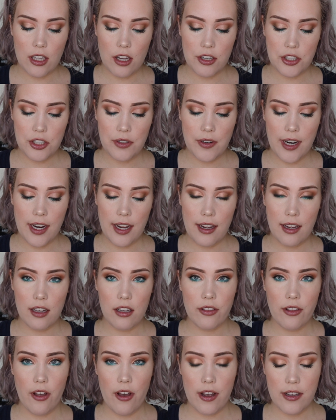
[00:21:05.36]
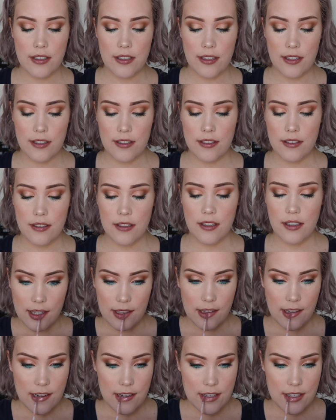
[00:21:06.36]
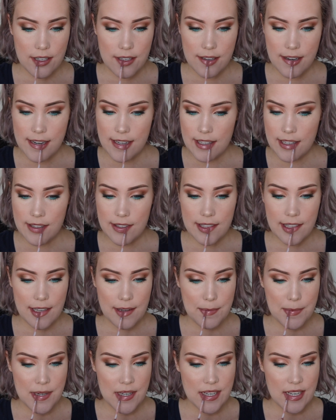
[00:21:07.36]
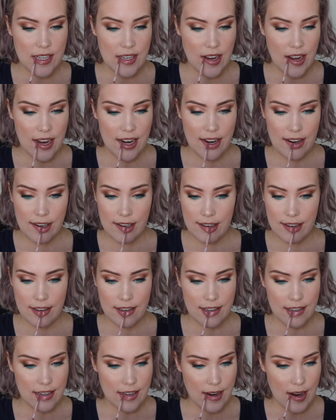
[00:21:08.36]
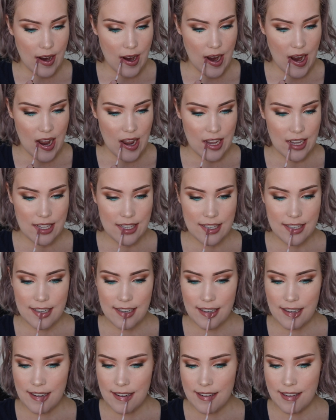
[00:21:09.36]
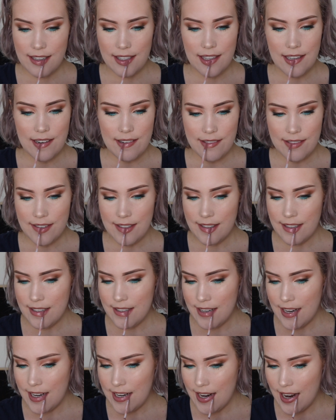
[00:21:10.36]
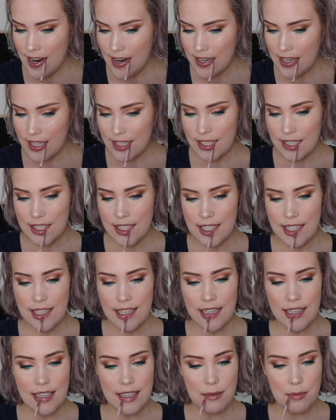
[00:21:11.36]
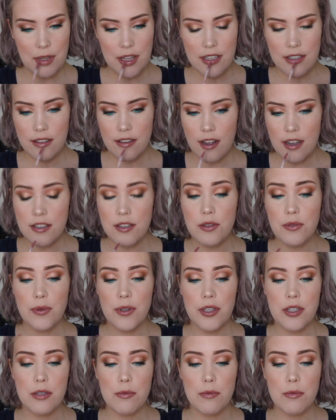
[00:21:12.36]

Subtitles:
lingerie glosses. The lingerie liquid lips are just kind of sticky, like they don't really dry down all the way. But this gloss is really